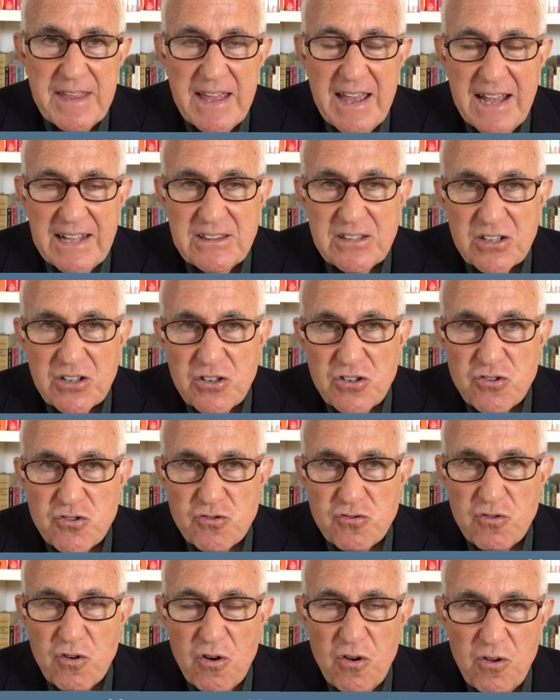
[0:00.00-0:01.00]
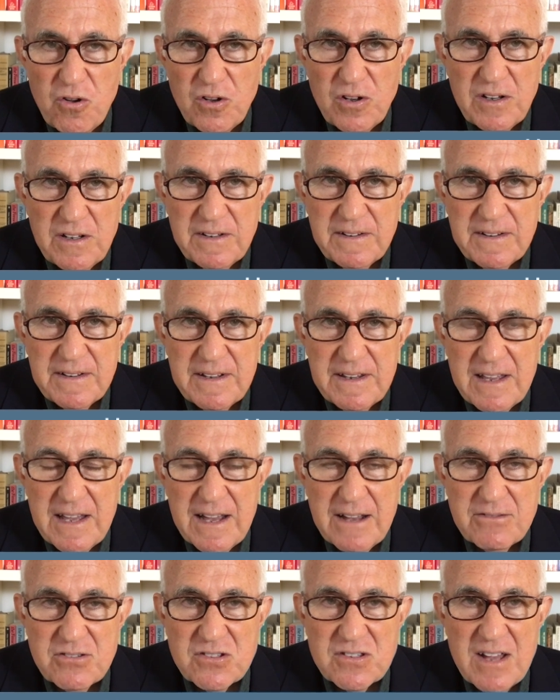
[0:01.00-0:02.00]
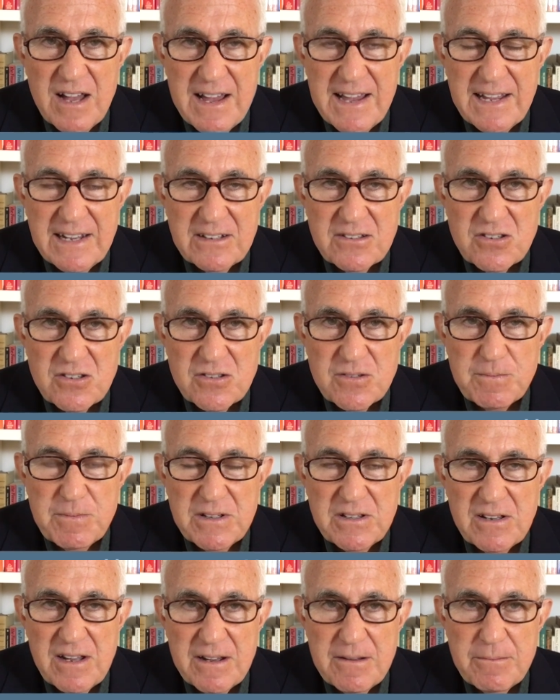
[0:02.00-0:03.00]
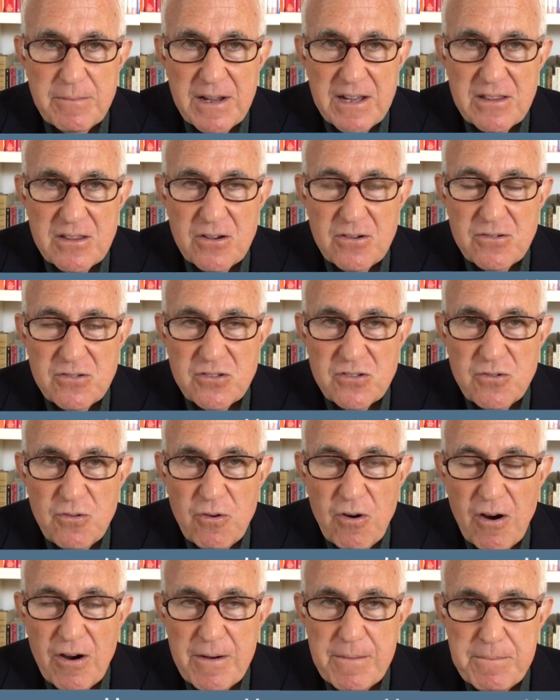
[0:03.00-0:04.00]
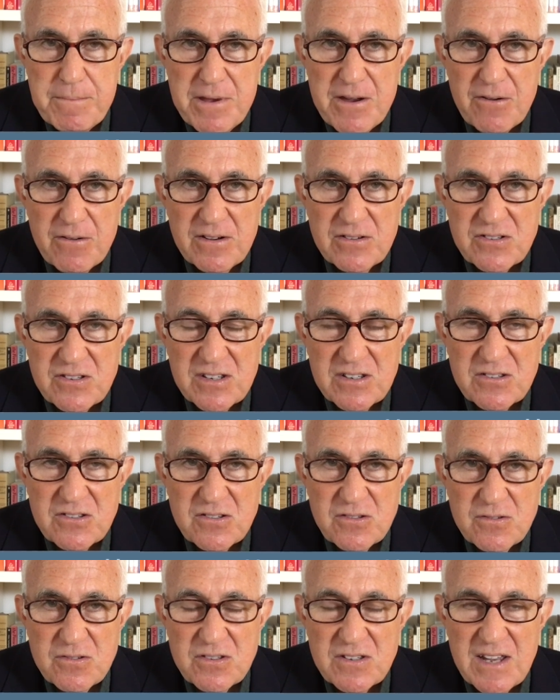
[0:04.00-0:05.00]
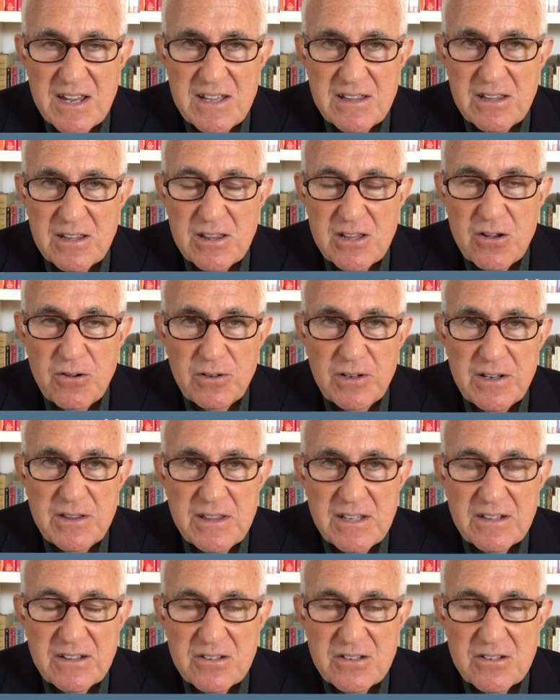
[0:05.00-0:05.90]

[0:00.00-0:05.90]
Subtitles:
And the control of science has been done by those who are empiricists who say that the only thing